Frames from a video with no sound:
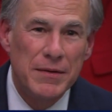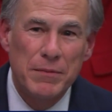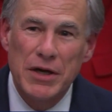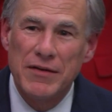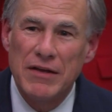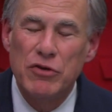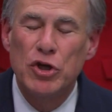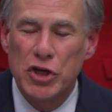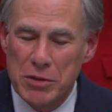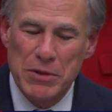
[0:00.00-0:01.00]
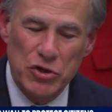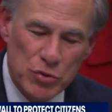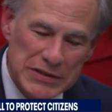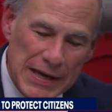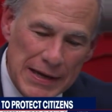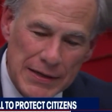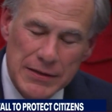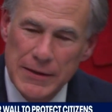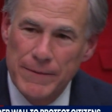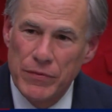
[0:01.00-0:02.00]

But if you look at the bills we signed,